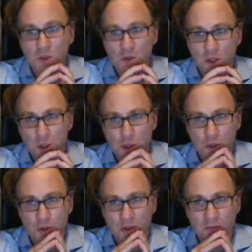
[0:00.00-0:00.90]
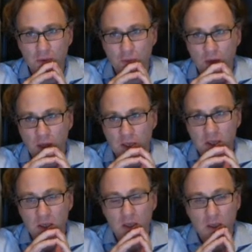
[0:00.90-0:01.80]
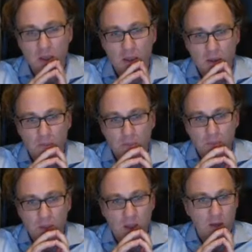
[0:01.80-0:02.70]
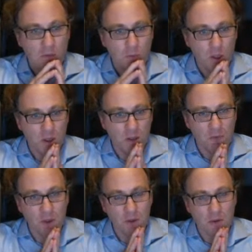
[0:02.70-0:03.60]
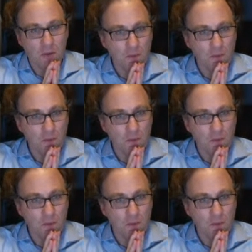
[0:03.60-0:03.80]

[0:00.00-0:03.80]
this shows you different ways what different